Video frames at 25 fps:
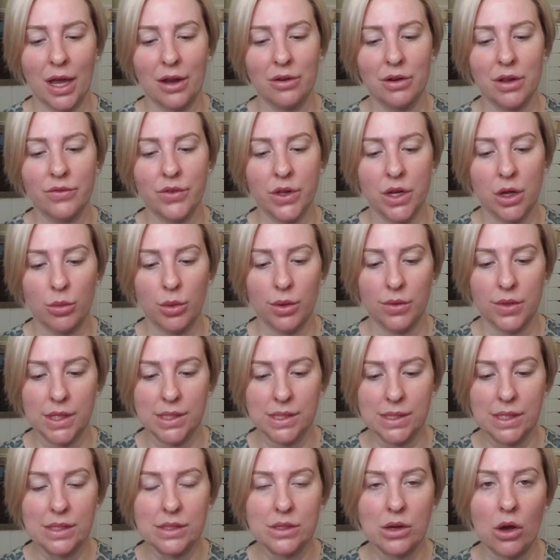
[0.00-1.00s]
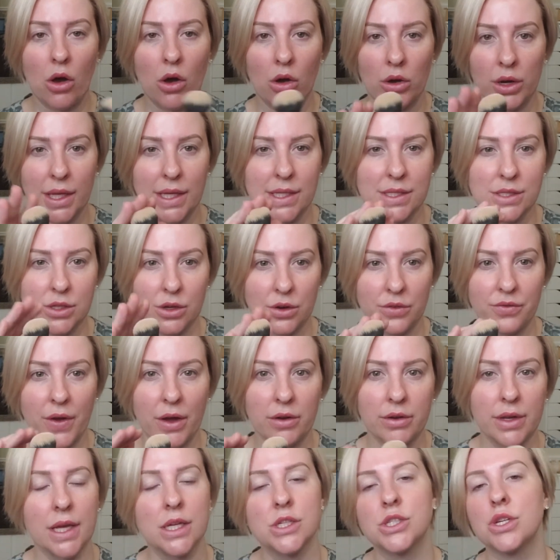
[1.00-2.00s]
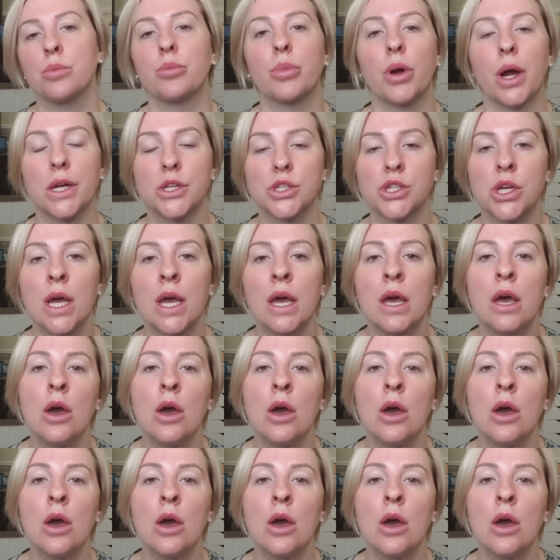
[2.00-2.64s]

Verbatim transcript: I don't even know what this is called. It's their foundation brush